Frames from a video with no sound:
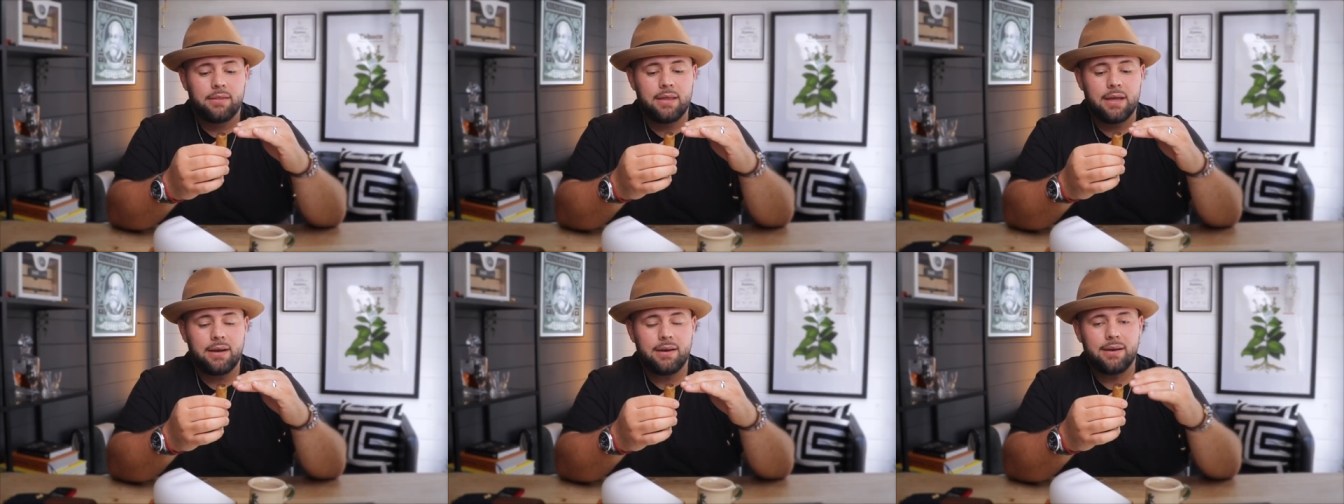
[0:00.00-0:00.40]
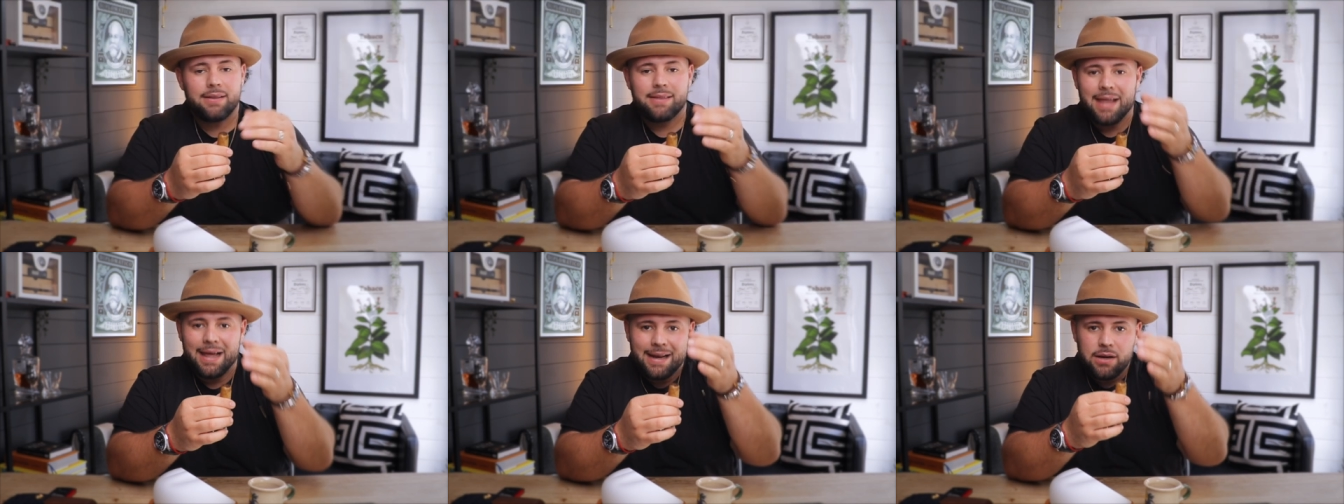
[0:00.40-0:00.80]
then
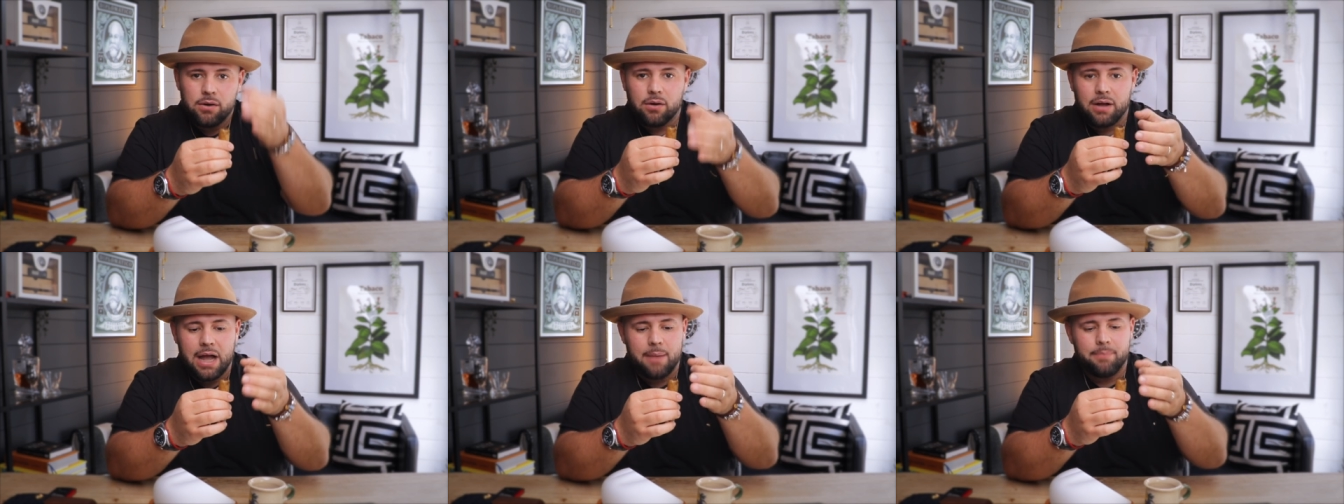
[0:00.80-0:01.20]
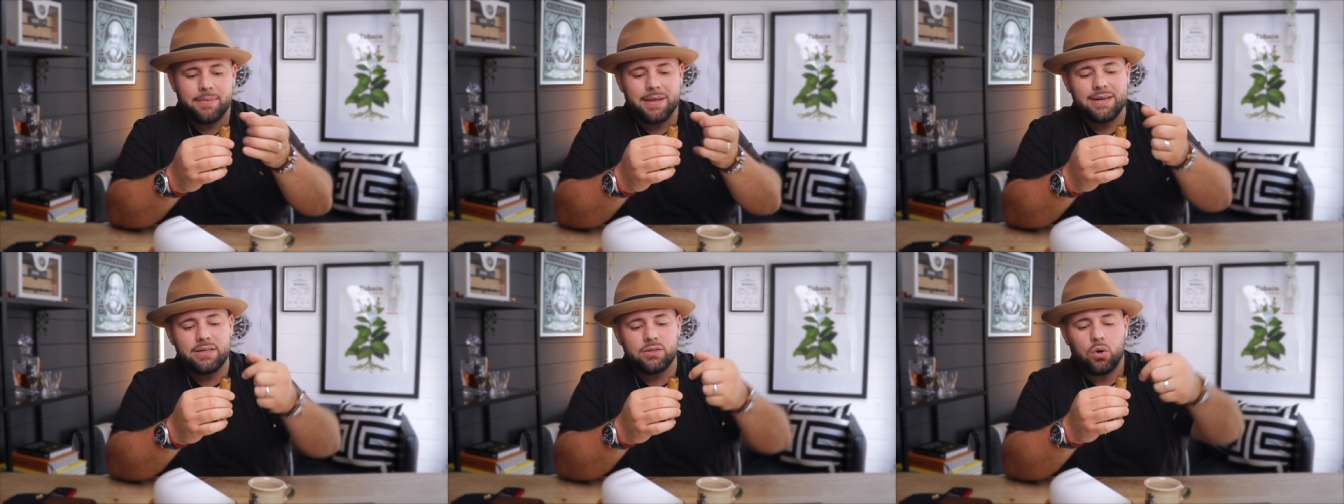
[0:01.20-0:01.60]
that little cap
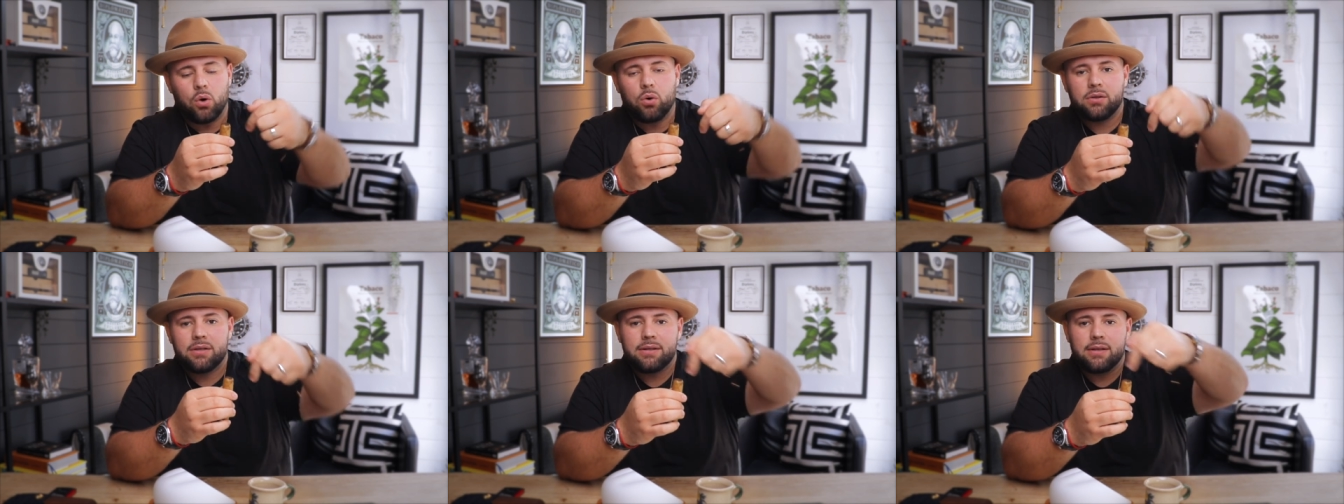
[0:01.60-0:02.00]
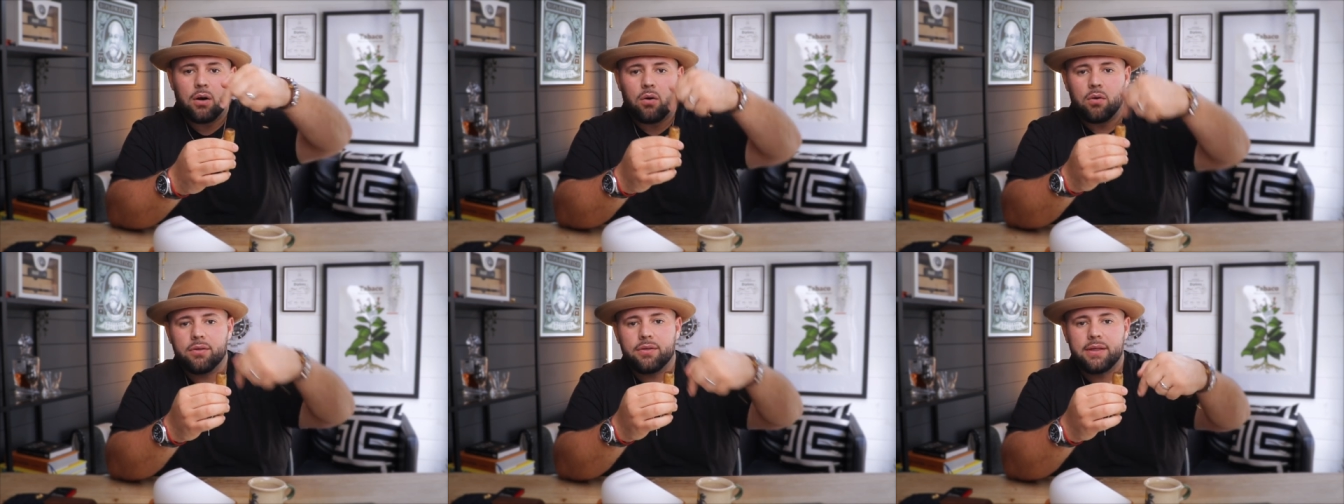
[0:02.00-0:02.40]
that is holding the
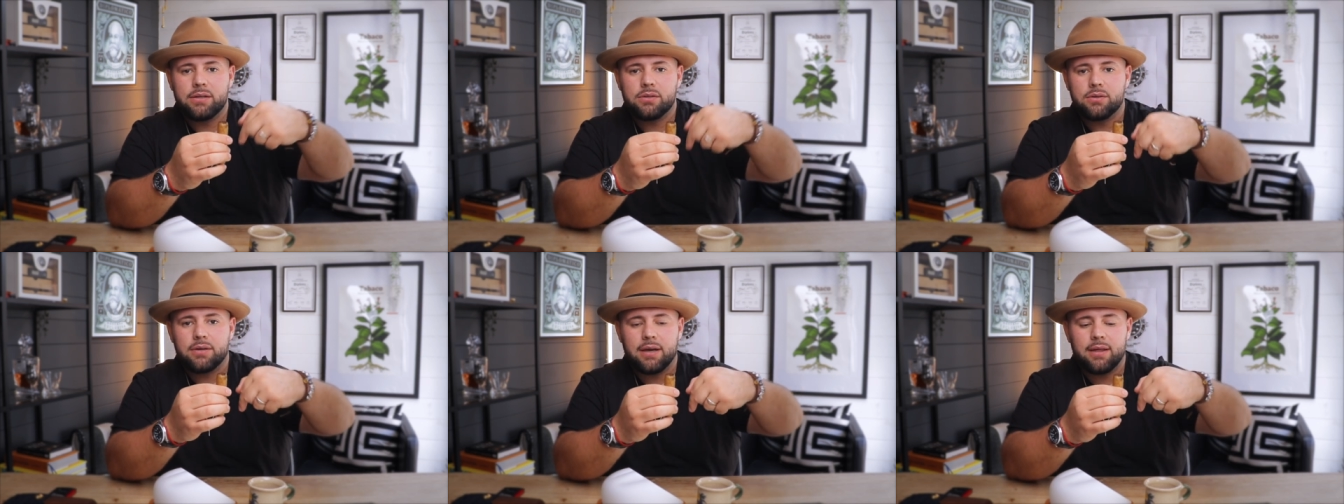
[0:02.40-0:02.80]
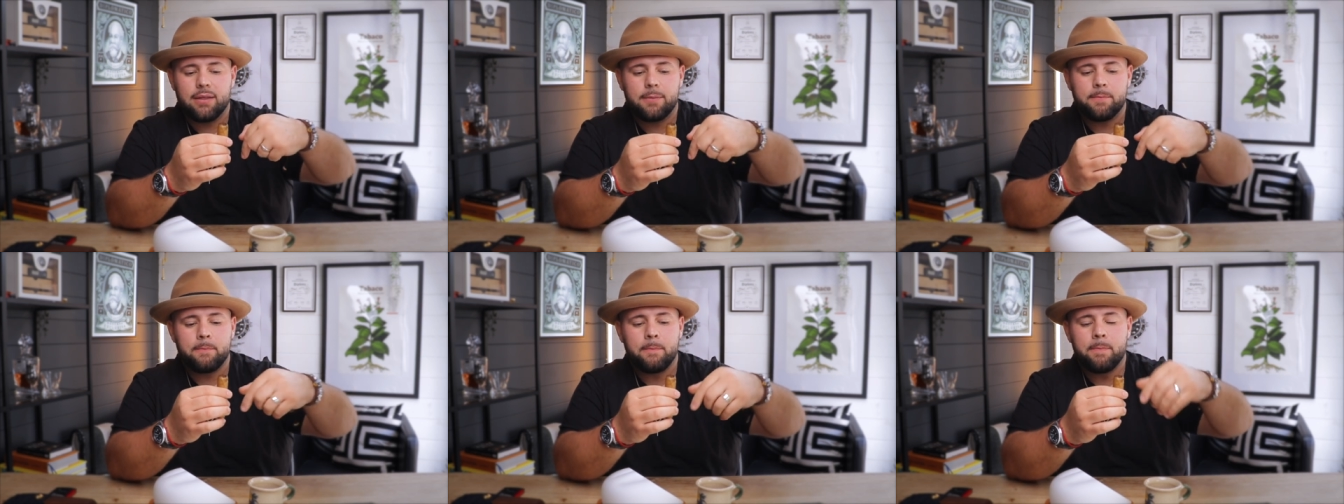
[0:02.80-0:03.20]
whole thing together,